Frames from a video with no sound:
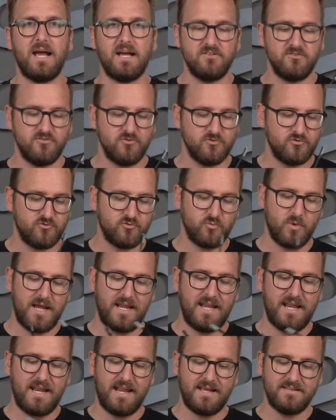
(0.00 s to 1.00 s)
as you
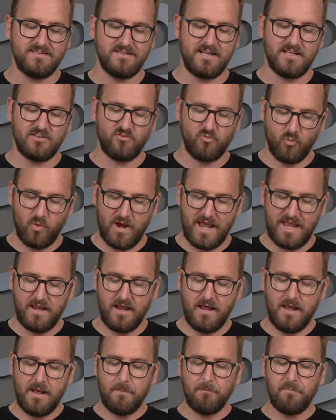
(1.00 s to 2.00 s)
sweat and as it gets wet,
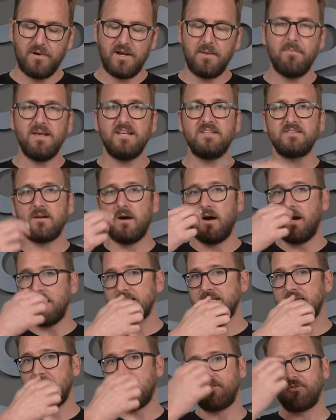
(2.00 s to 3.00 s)
but it makes
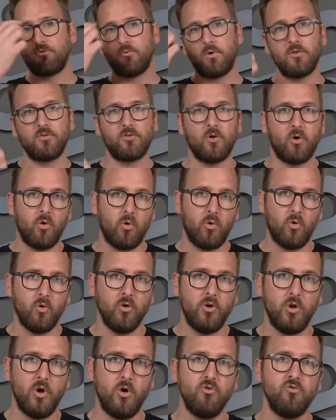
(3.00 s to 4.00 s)
contact throughout the whole
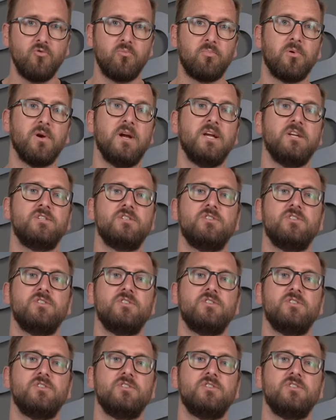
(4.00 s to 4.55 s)
nose bridge.